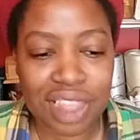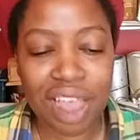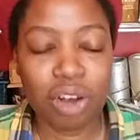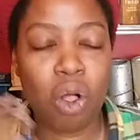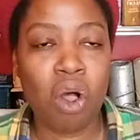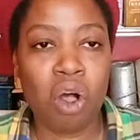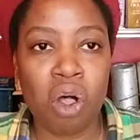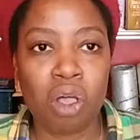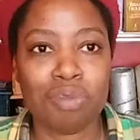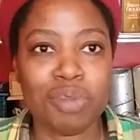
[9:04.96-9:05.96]
not
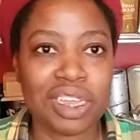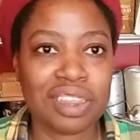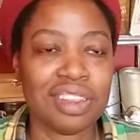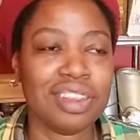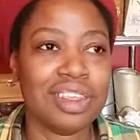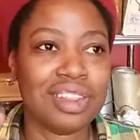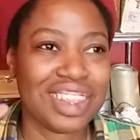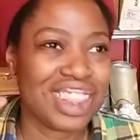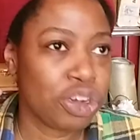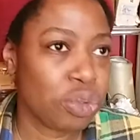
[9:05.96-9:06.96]
all, because it's a
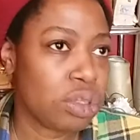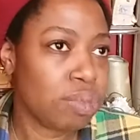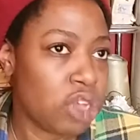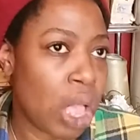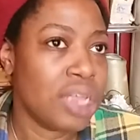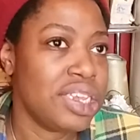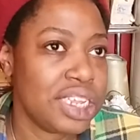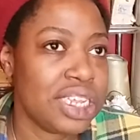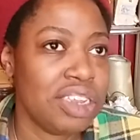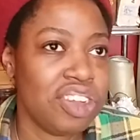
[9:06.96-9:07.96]
little
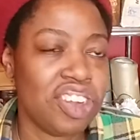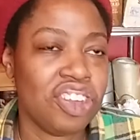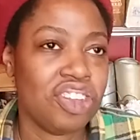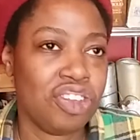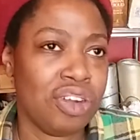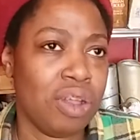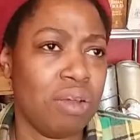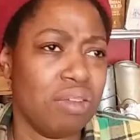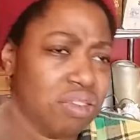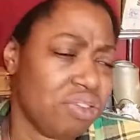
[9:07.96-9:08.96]
daunting to just, you know,
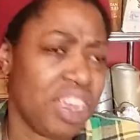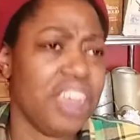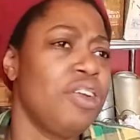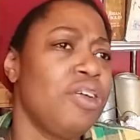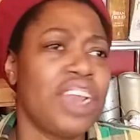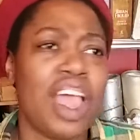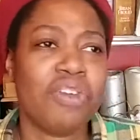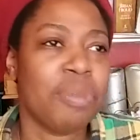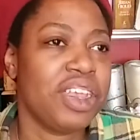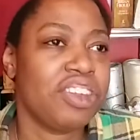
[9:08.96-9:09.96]
create your own
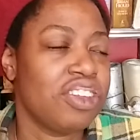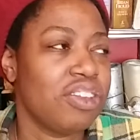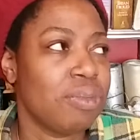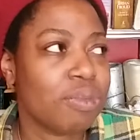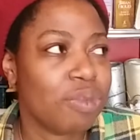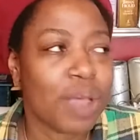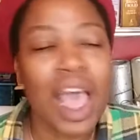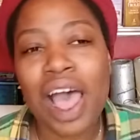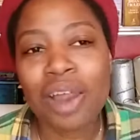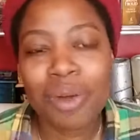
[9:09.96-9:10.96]
affirmations. But
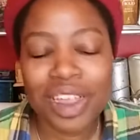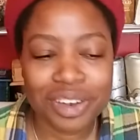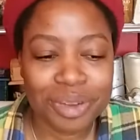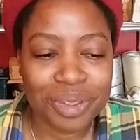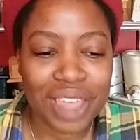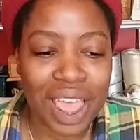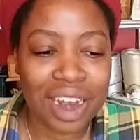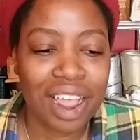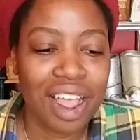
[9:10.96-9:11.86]
how do I do that?